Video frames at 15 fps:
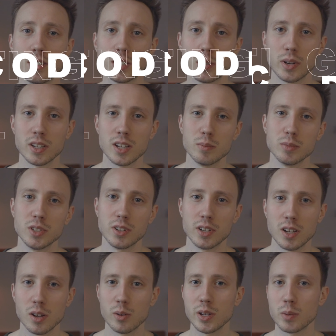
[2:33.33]
So when it comes to the
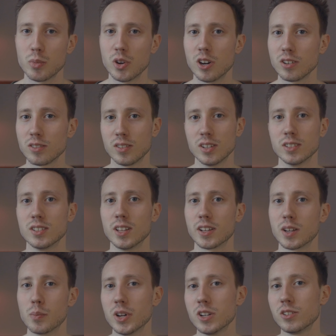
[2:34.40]
coding part, there's
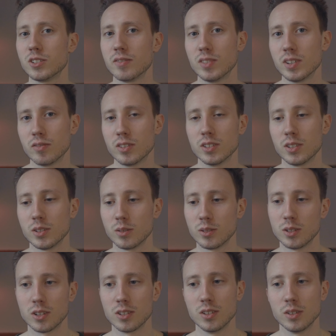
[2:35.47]
like a bunch of different
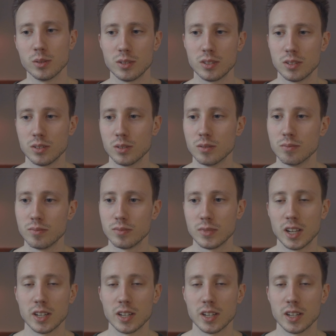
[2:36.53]
tools you can use to